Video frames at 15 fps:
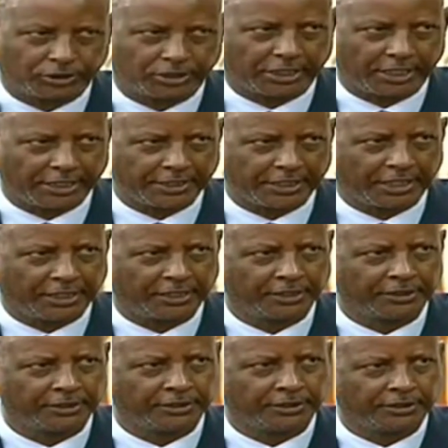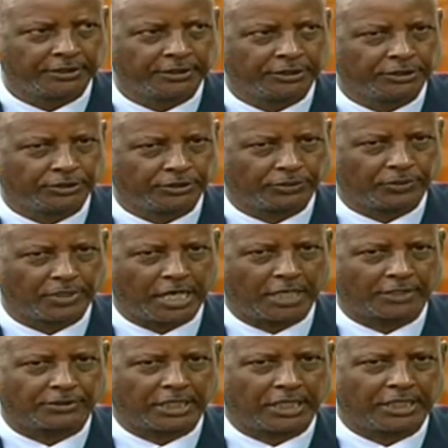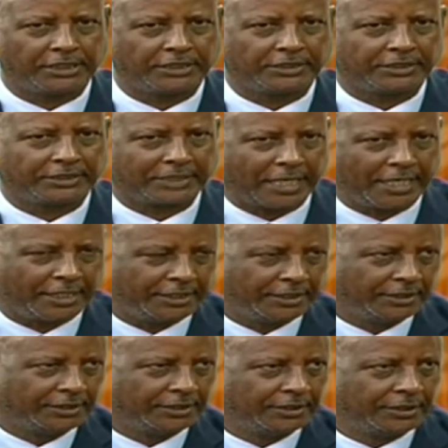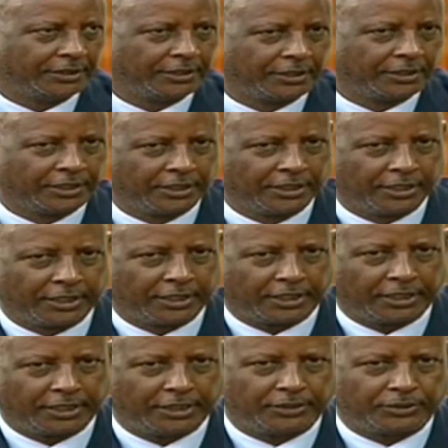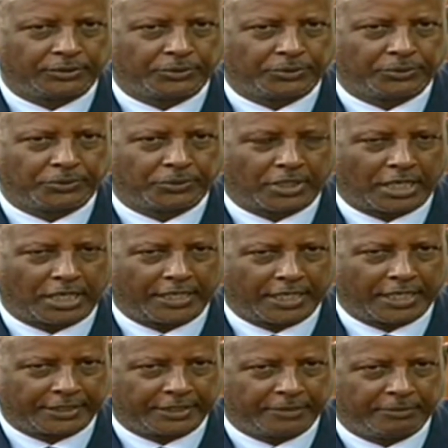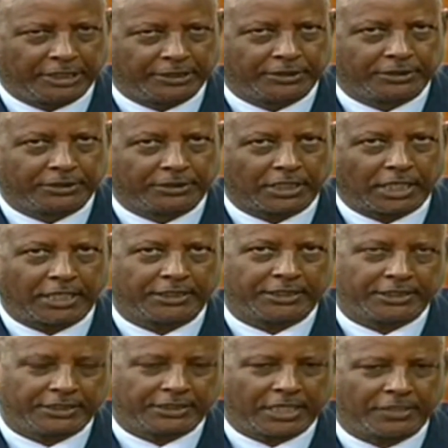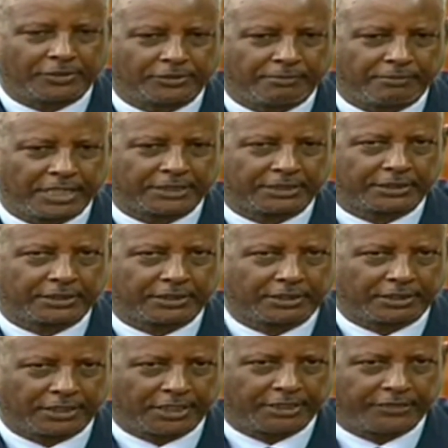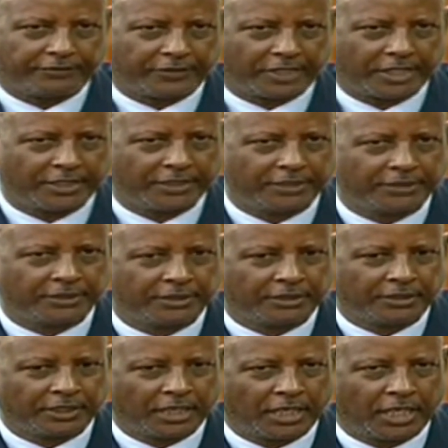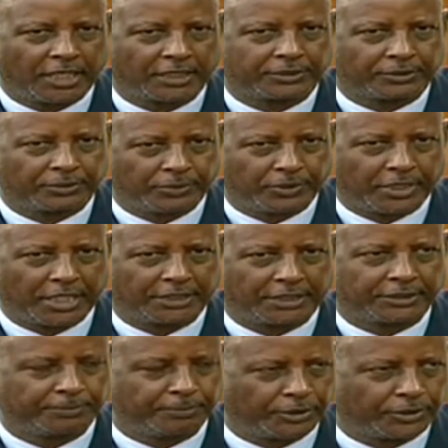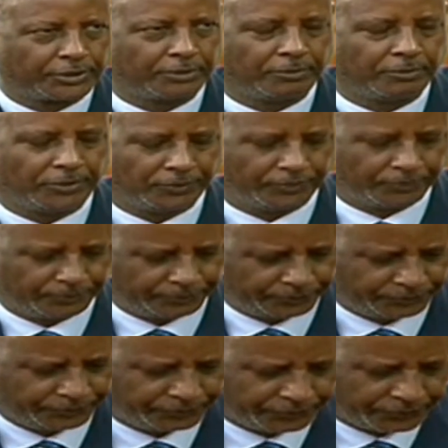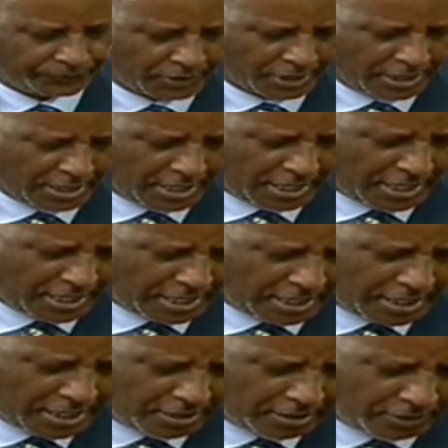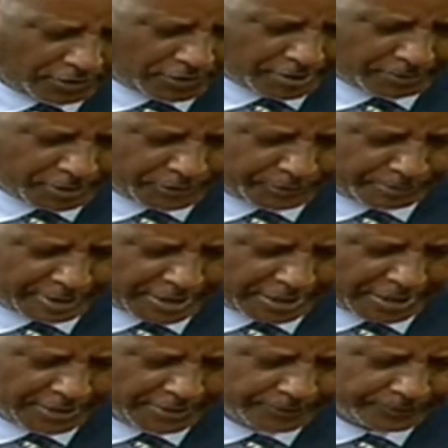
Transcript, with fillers: Kenya should actually sign into an agreement and this House must ratify as soon as possible. Uh, Honorable Speaker,